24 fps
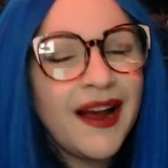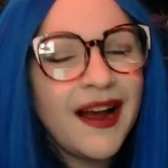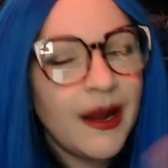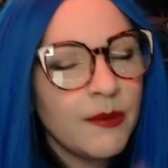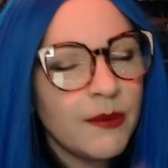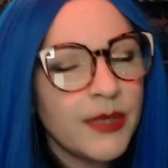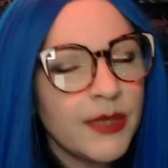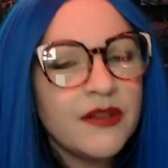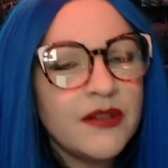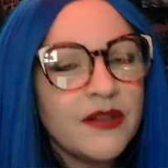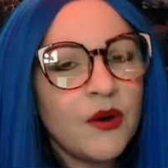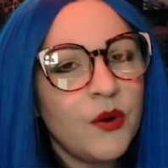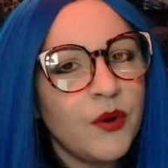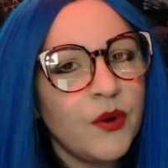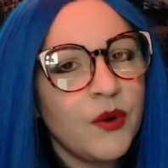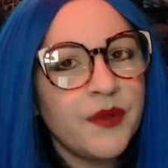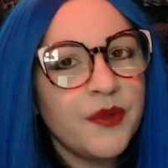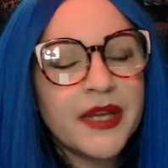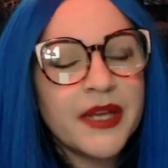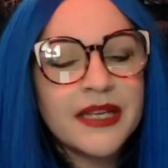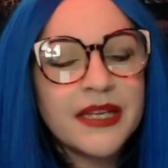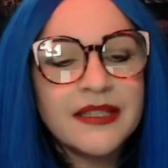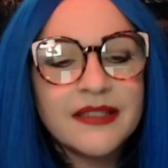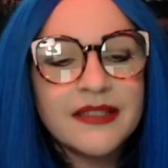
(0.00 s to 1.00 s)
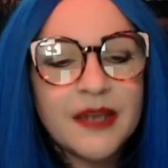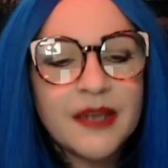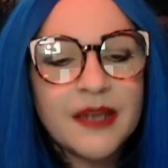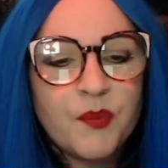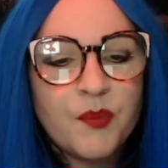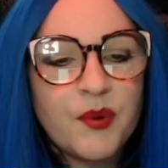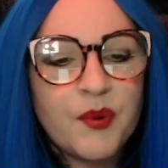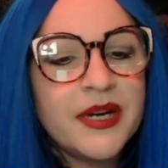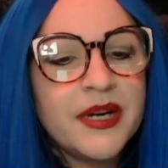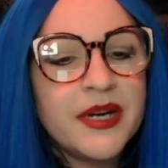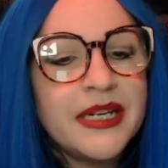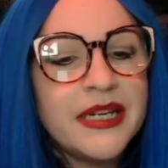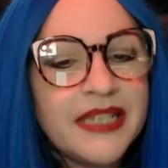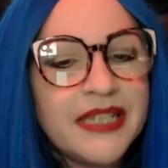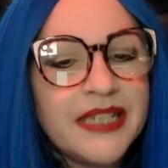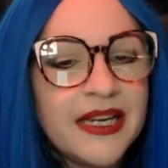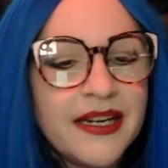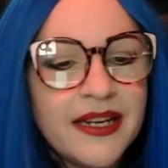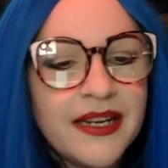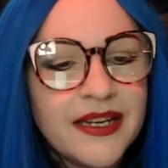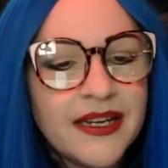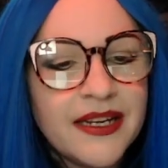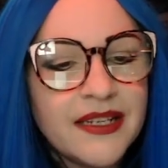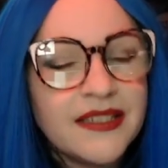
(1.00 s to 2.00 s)
I mean, the whole thing is like pretty
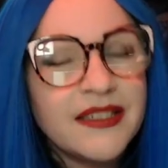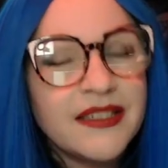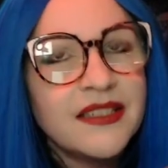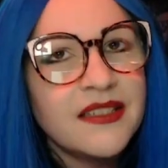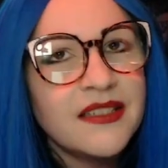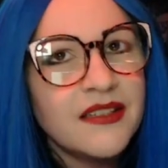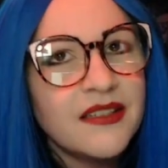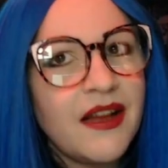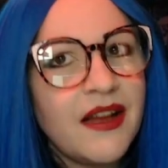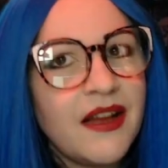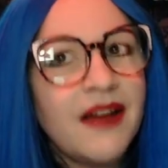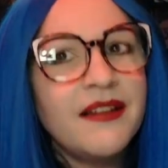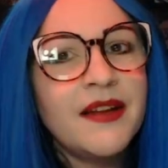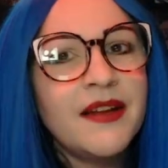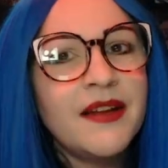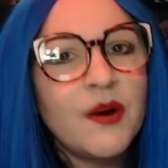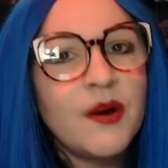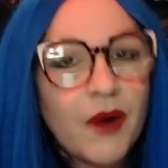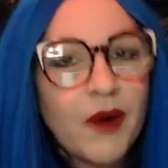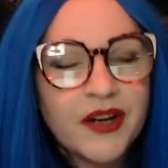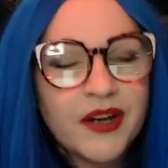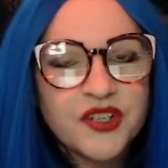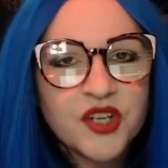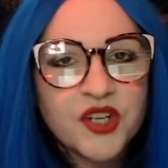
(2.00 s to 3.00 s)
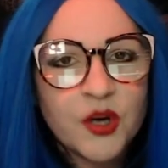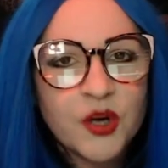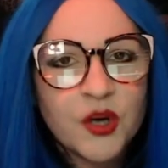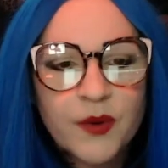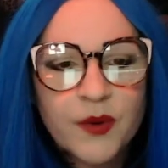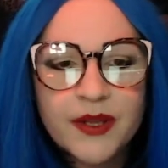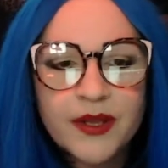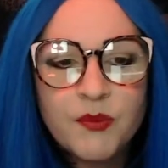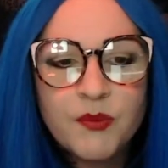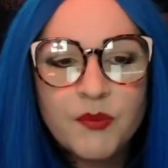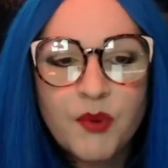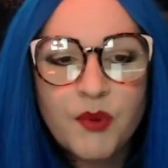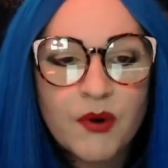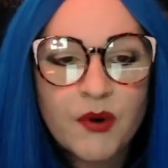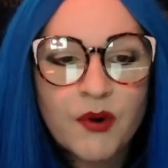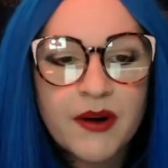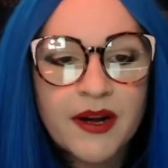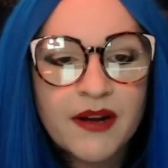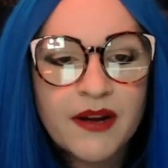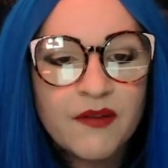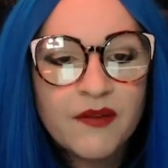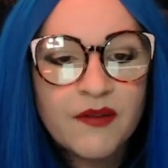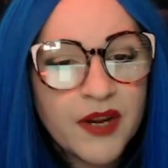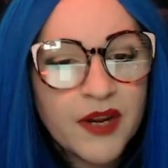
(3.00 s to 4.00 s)
tedious. It's a lot like watching a really
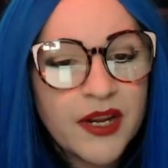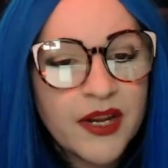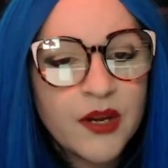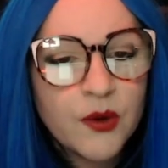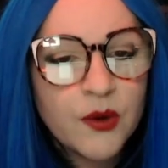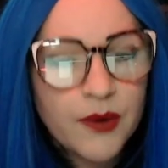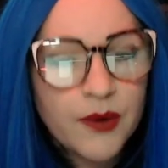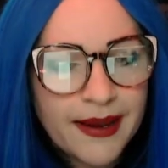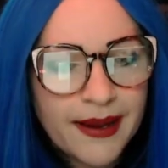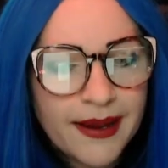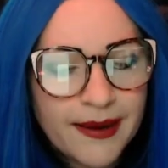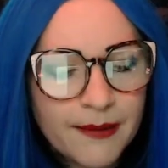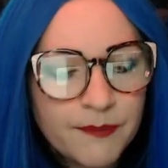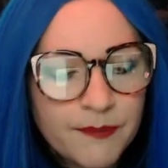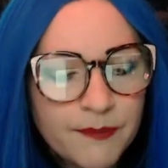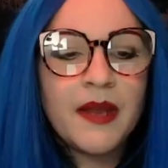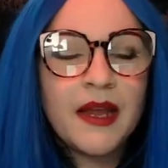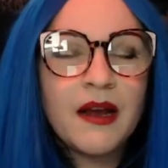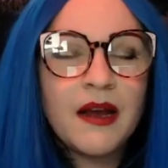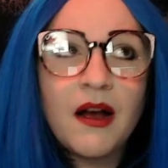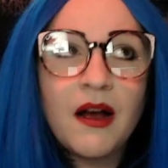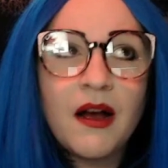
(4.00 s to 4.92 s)
boring video game.